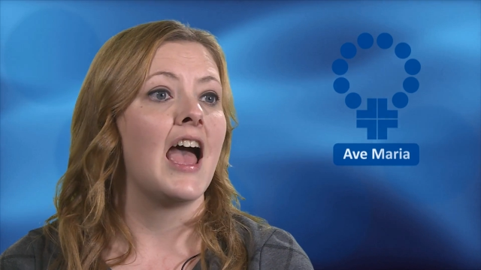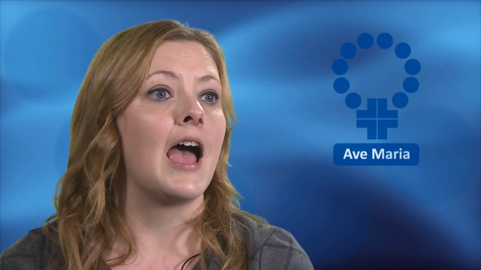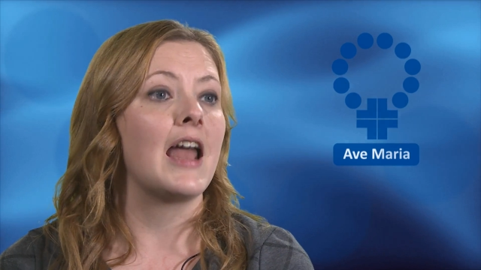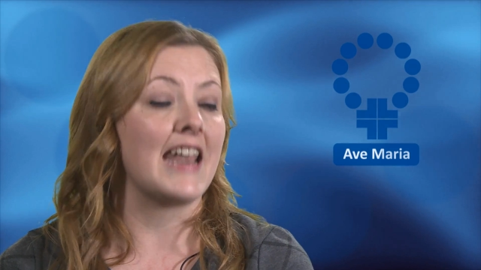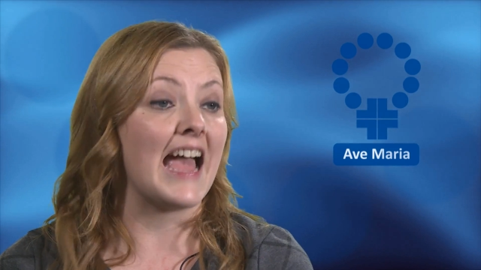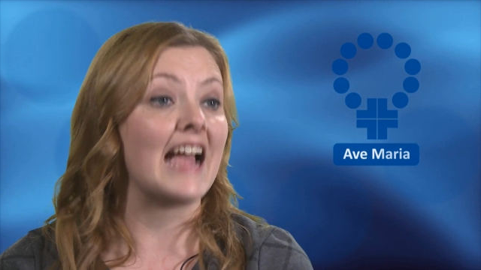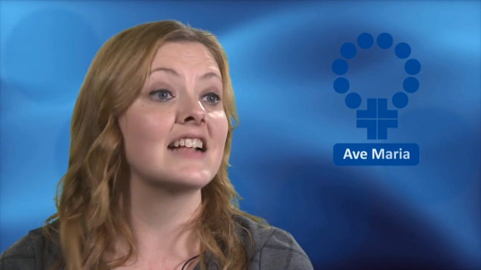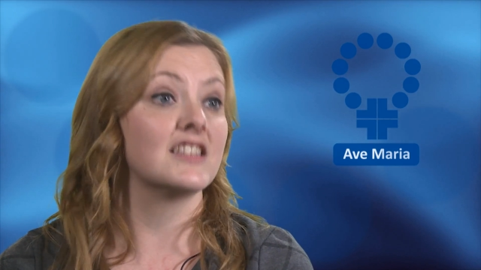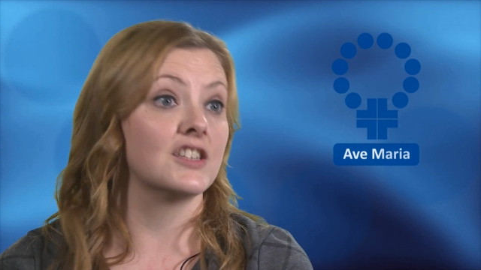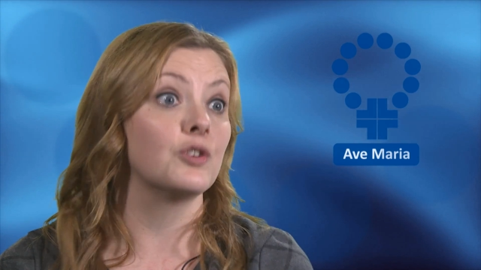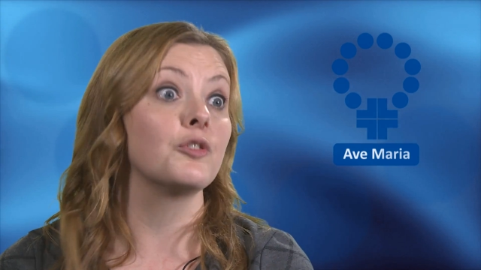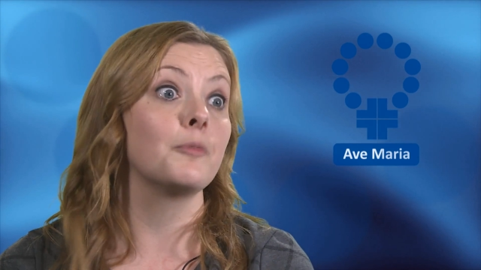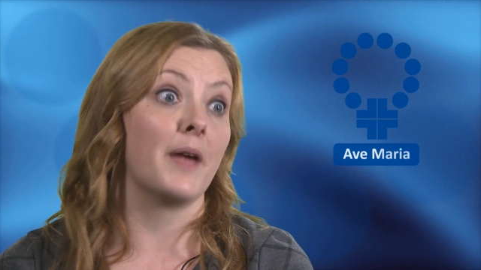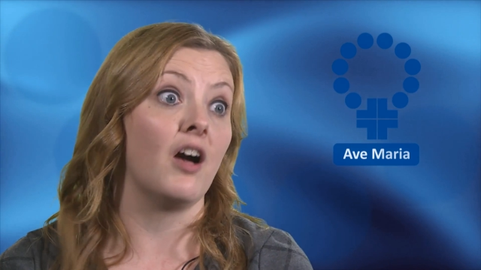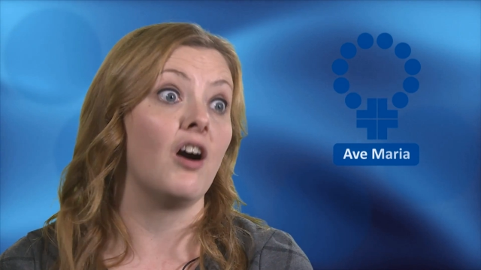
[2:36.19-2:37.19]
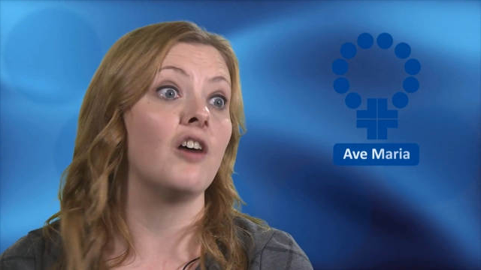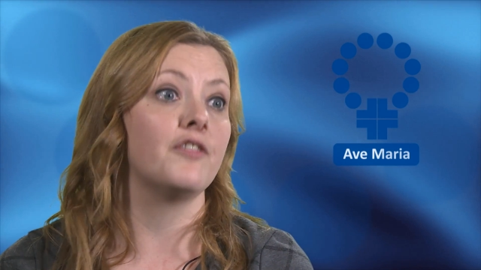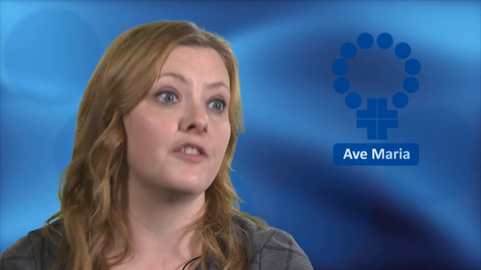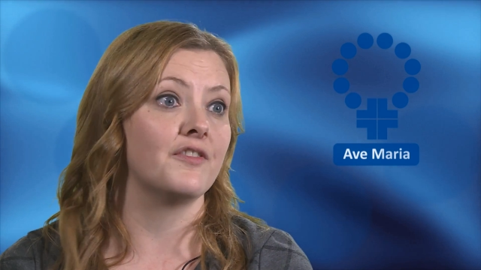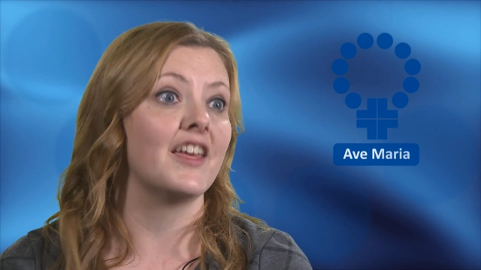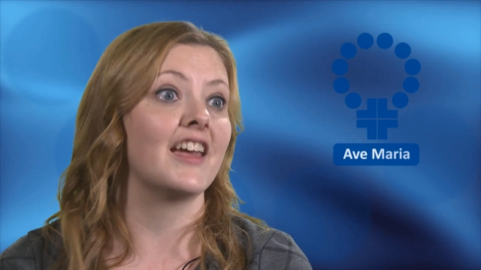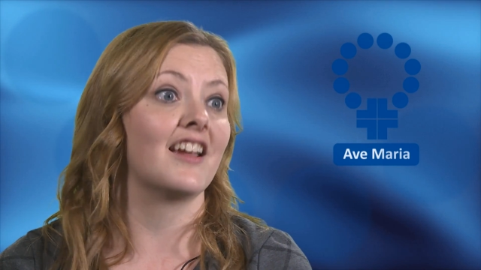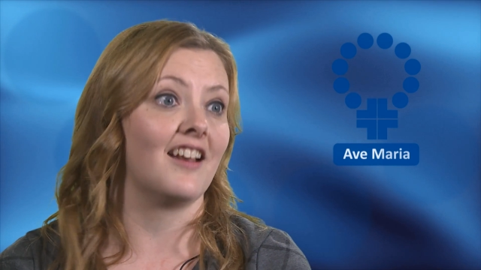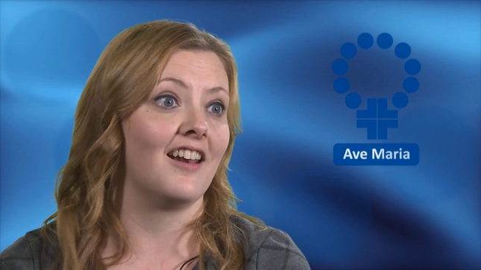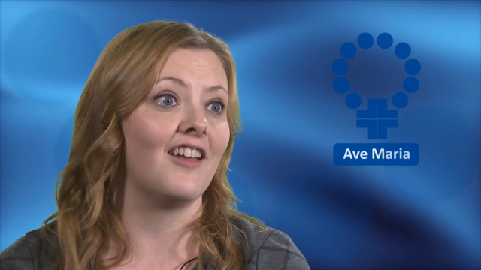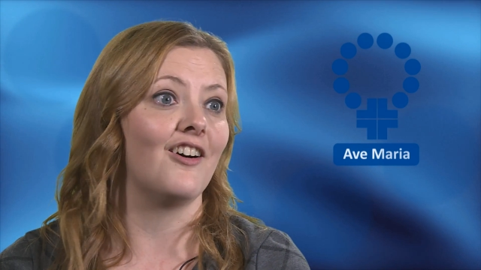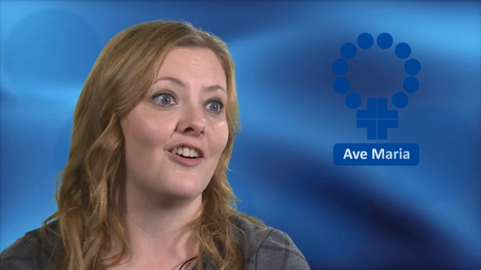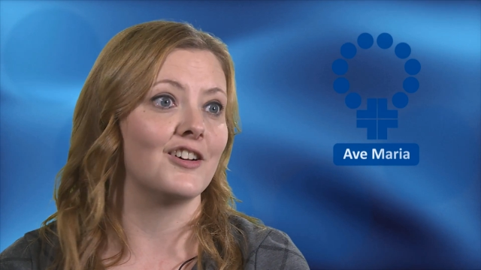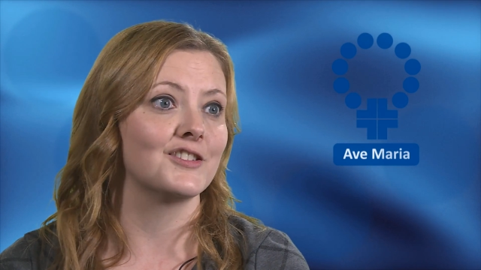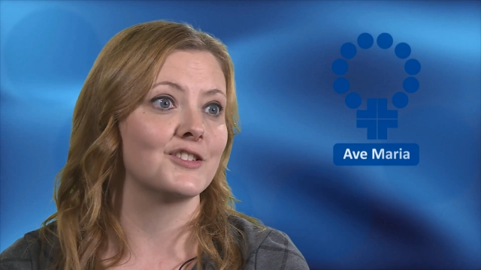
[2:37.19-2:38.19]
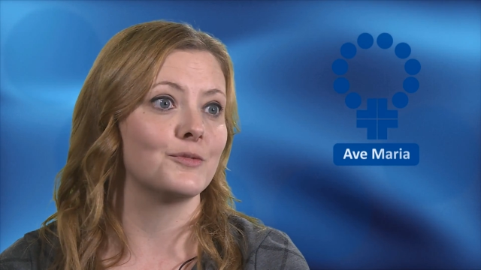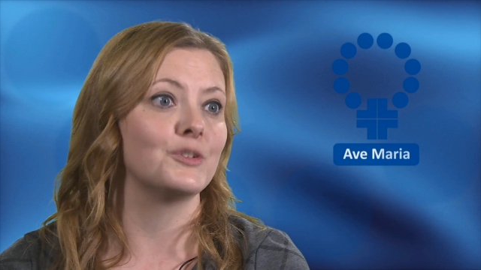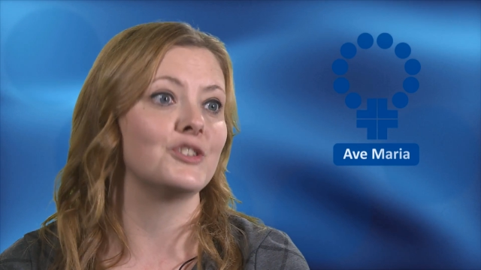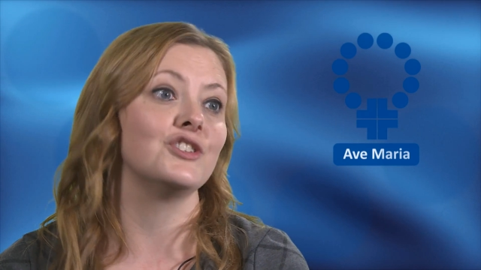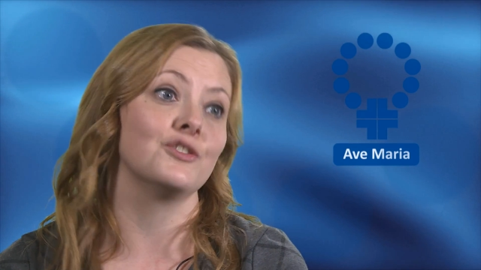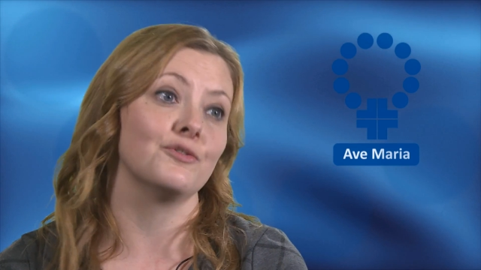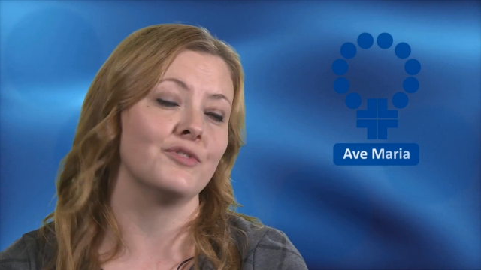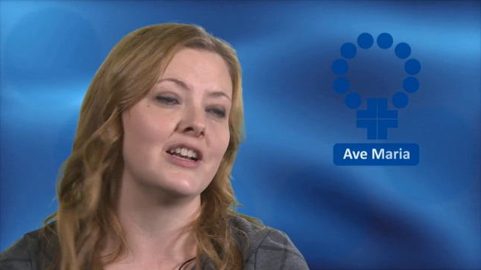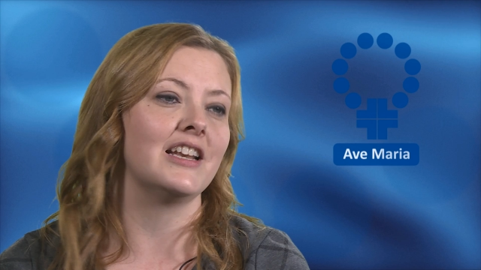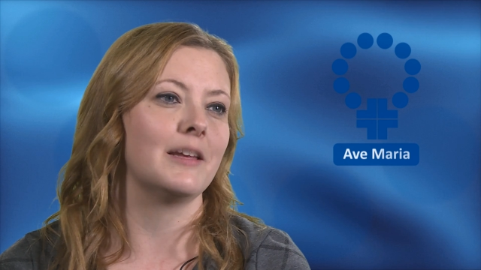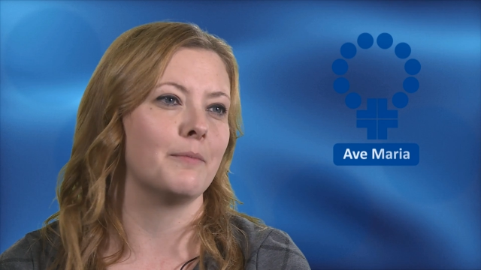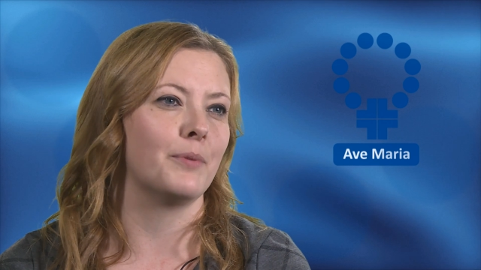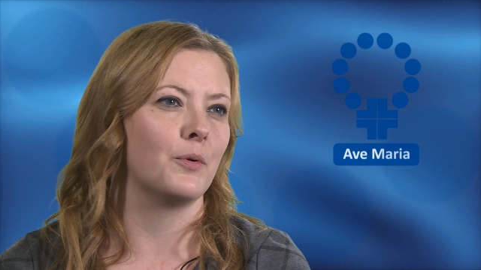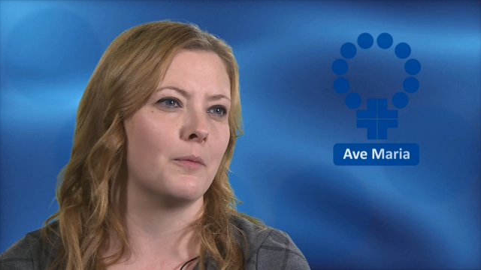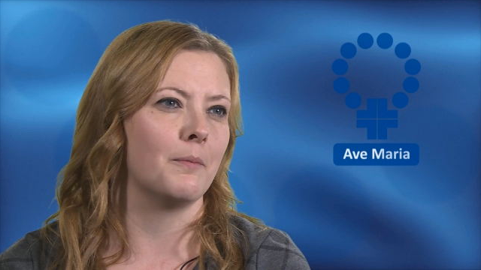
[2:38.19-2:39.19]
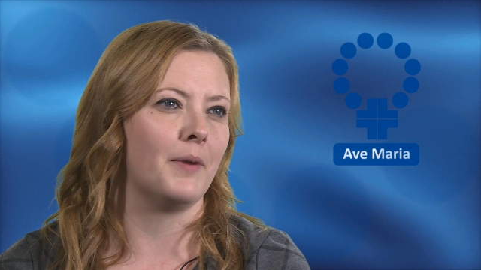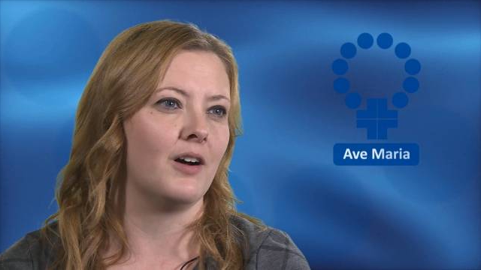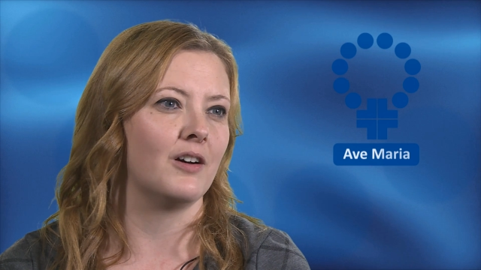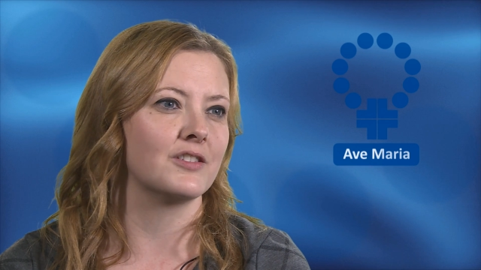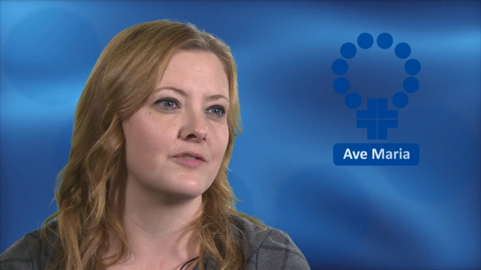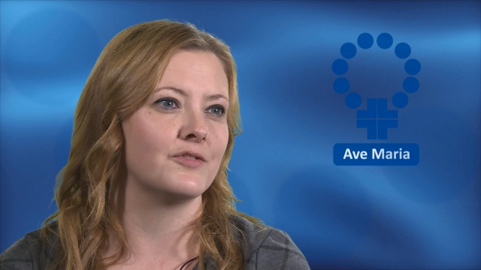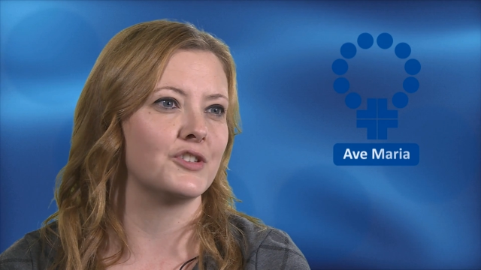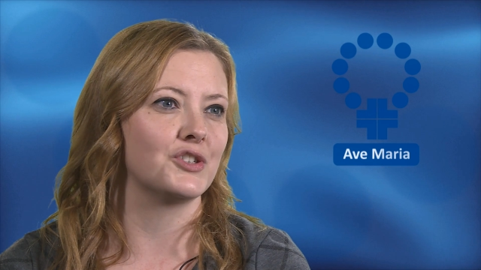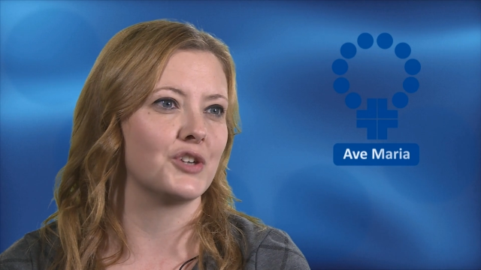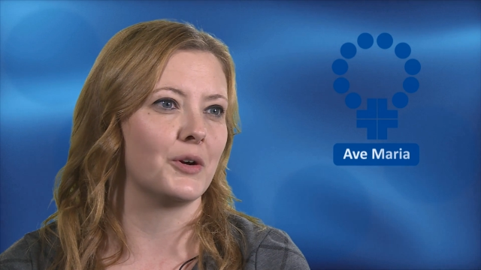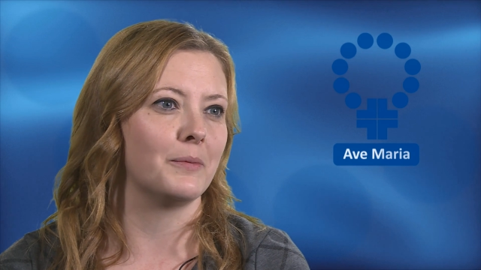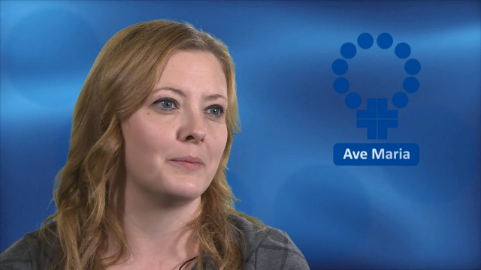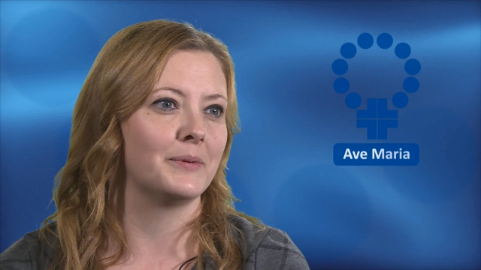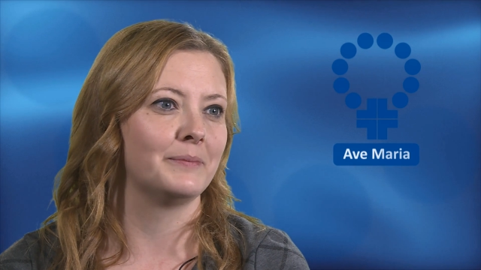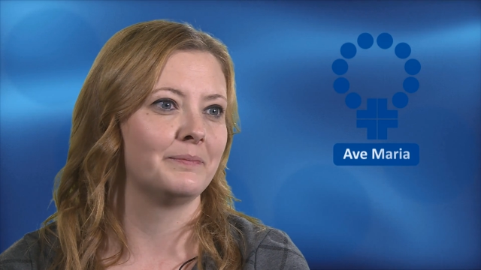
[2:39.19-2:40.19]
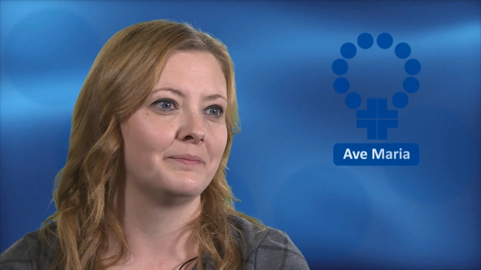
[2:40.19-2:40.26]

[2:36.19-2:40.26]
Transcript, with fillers: and acting on behalf of their class, which is a really important part of the job.